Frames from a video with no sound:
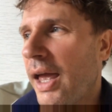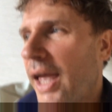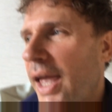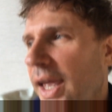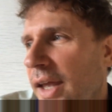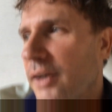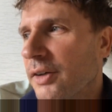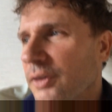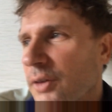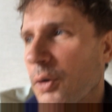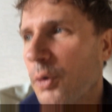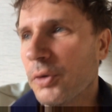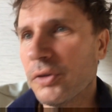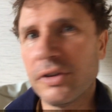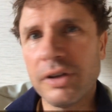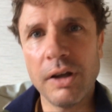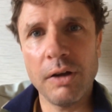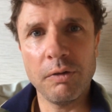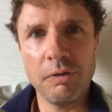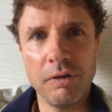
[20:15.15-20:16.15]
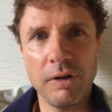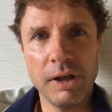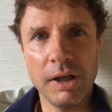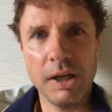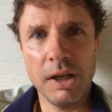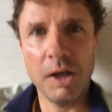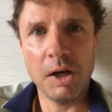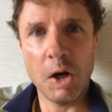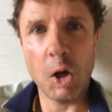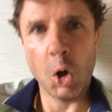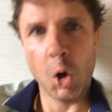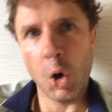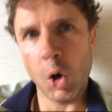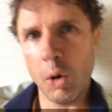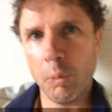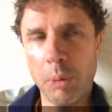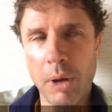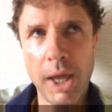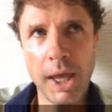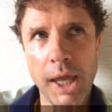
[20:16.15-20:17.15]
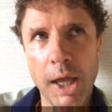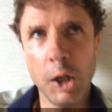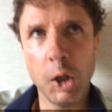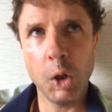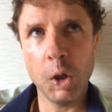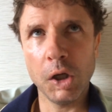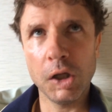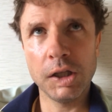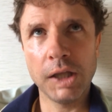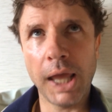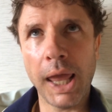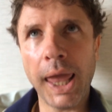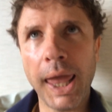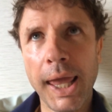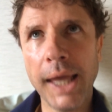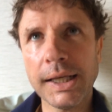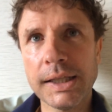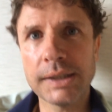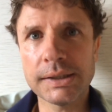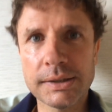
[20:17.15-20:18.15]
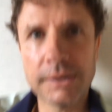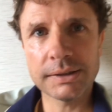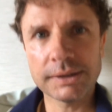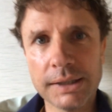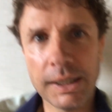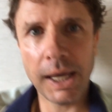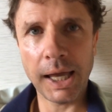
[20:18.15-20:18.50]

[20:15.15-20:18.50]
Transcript: And also fucking, I pay a lot of tax.